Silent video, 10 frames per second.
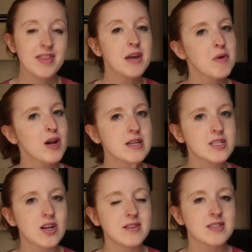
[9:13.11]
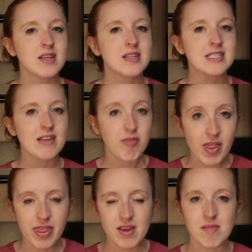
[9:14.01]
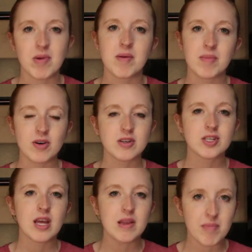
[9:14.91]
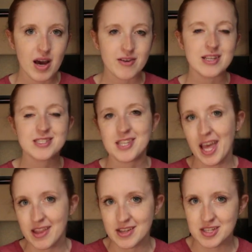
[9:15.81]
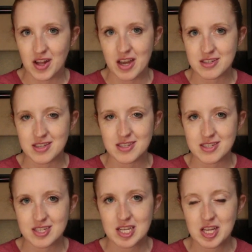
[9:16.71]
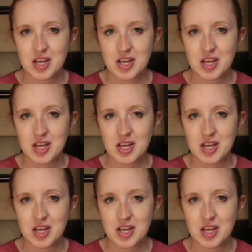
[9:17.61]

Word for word: think we're going to start seeing a different theme emerge in the moderates and the deluxes.